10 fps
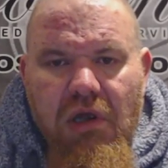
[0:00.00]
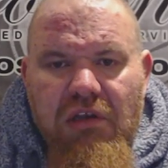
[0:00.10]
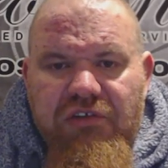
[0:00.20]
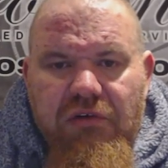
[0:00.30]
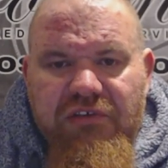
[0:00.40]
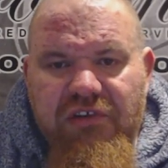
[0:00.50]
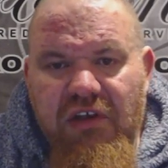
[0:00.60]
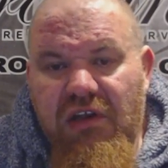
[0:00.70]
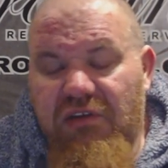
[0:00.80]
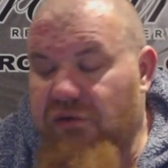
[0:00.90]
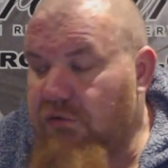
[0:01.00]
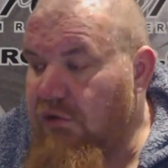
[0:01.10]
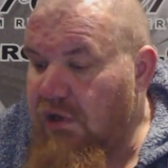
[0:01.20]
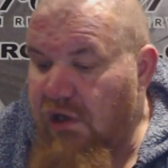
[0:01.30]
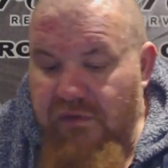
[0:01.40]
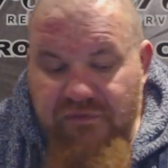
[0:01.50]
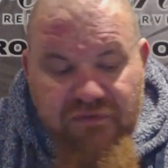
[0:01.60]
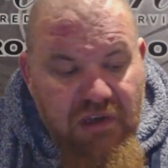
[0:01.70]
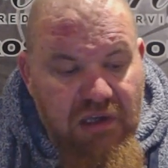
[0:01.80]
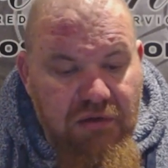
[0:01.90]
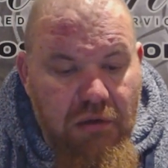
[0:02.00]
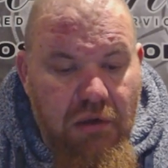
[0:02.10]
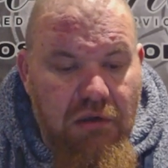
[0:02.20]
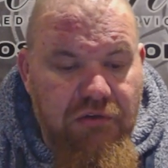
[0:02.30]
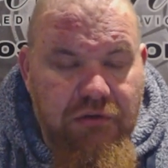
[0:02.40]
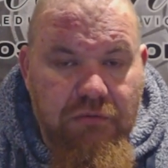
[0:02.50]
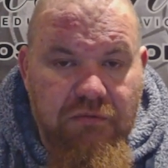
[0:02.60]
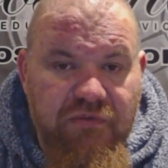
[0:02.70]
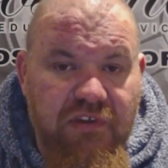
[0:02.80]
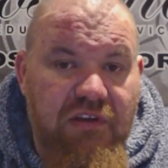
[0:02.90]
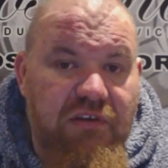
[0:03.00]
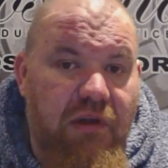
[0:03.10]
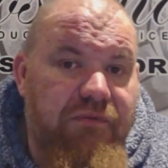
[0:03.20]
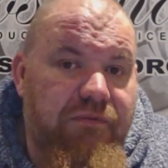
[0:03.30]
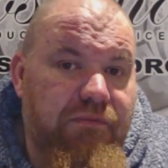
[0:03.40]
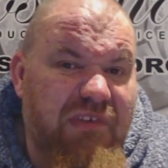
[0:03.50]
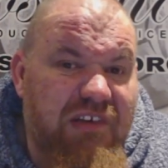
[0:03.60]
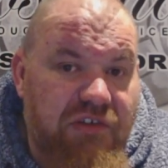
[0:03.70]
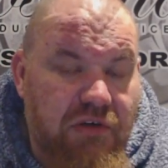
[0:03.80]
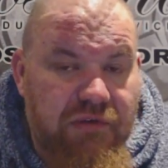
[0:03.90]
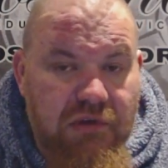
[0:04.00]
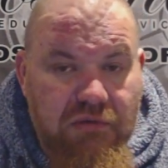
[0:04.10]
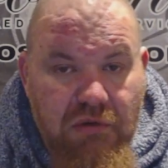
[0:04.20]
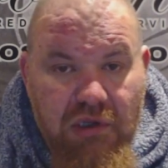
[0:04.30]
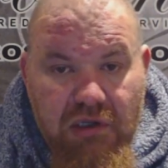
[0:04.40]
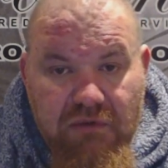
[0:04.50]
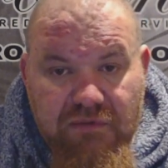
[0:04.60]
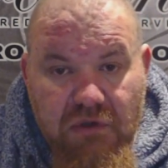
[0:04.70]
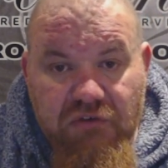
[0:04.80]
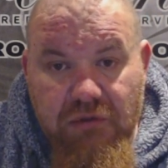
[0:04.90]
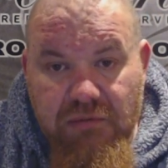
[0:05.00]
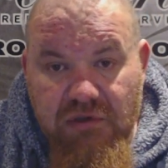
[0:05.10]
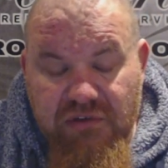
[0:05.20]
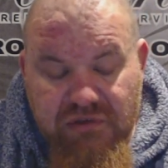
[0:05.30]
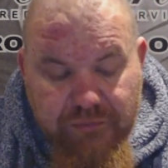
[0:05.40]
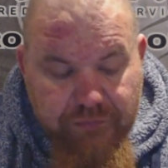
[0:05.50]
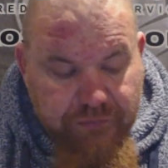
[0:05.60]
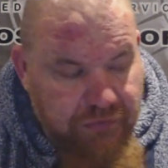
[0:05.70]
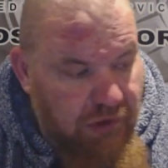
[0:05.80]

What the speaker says: Right, so I said I'd do a vid on some things I've been discovering with long-term usage.